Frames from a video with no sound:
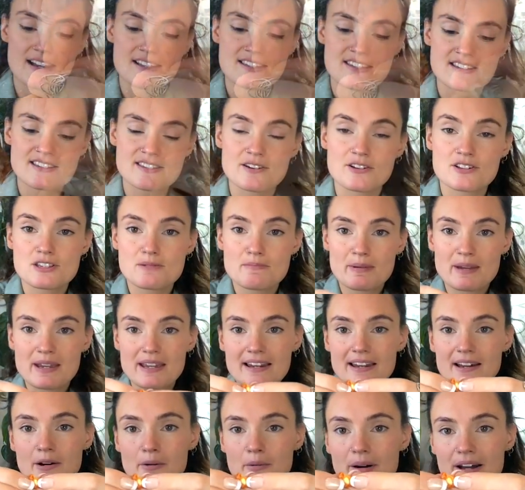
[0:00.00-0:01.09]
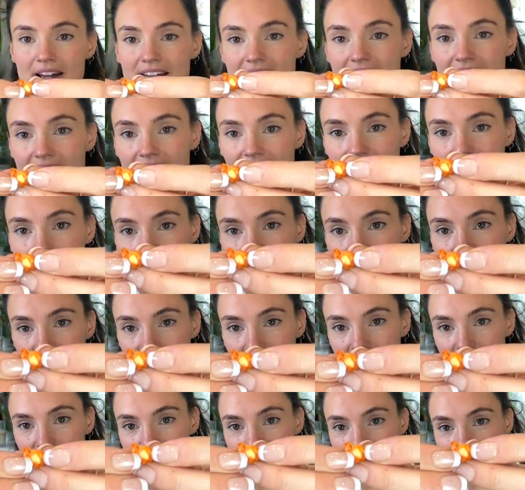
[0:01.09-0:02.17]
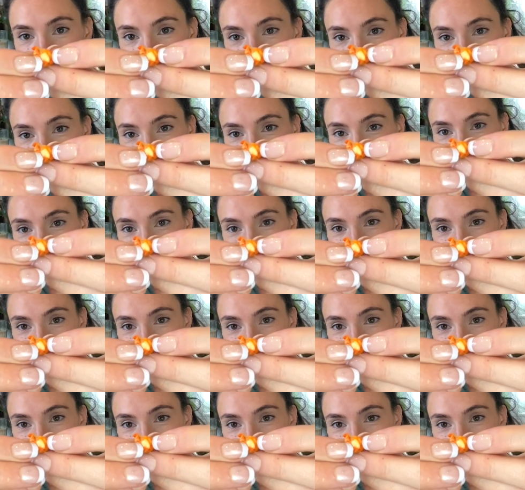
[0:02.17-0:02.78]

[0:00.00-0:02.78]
as I start to peel it away, you can see the little